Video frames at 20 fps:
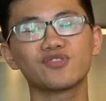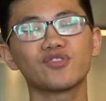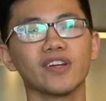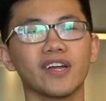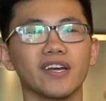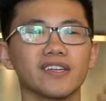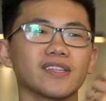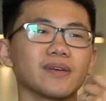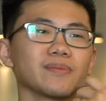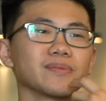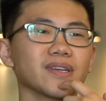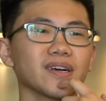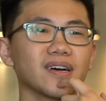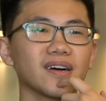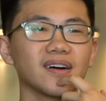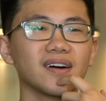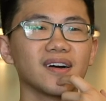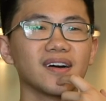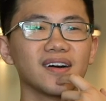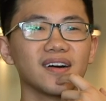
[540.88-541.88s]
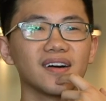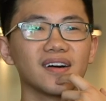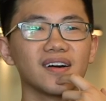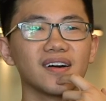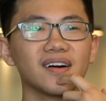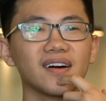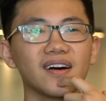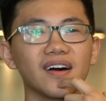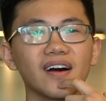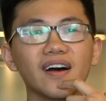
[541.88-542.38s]
strict at times.
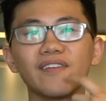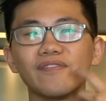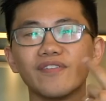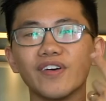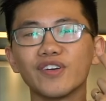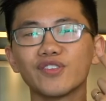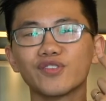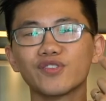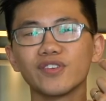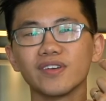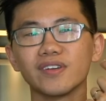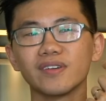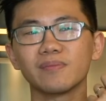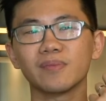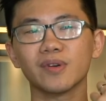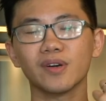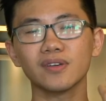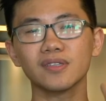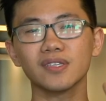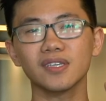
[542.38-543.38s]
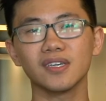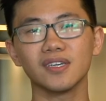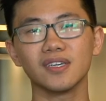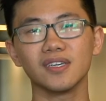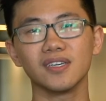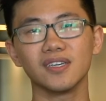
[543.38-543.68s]
I'm very strict because